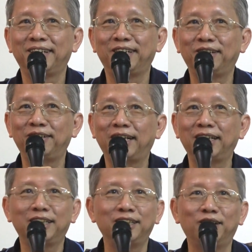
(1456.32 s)
Not
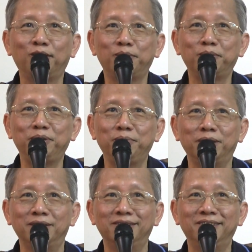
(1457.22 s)
like the normal
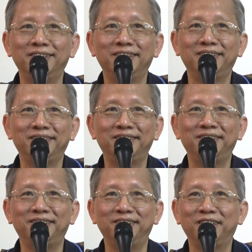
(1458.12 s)
people.
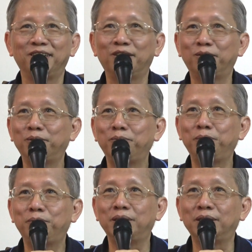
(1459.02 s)
Normal
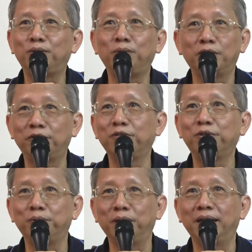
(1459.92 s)
people dwell
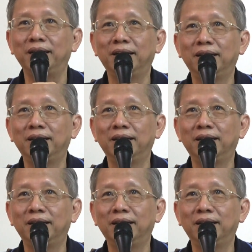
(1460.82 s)
everywhere.